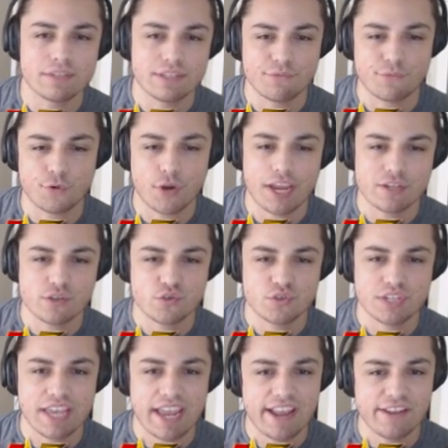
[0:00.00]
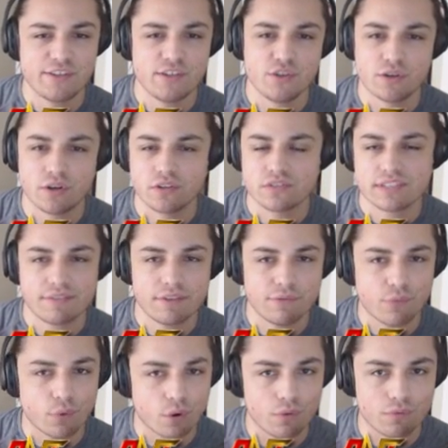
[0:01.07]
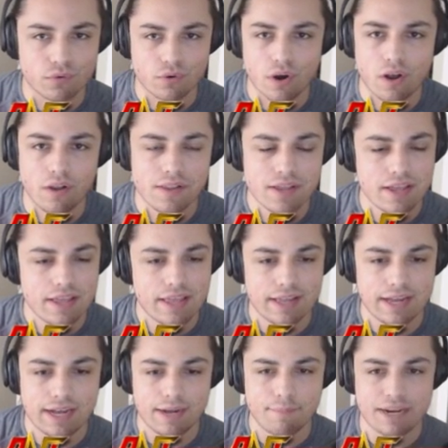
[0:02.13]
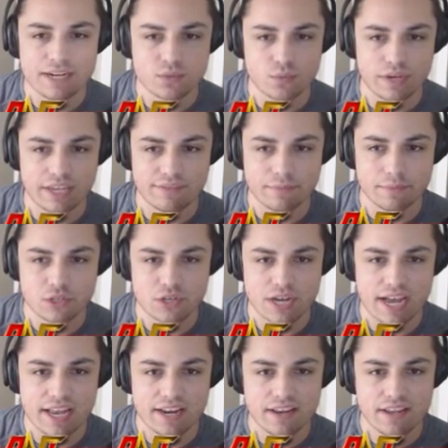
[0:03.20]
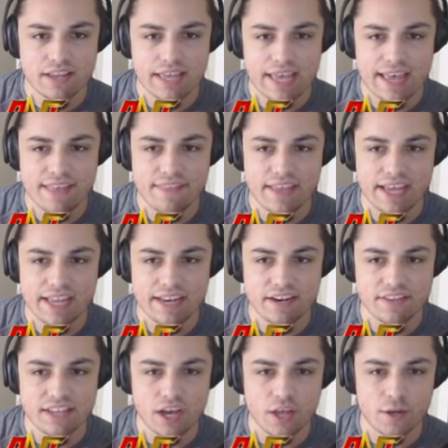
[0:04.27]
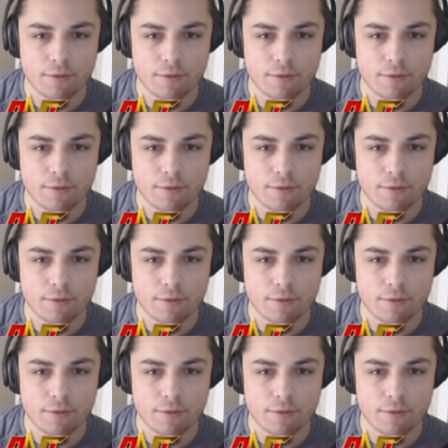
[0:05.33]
in free agency, 18 year old, 74 overall. Um, as well give him a shot. And then the other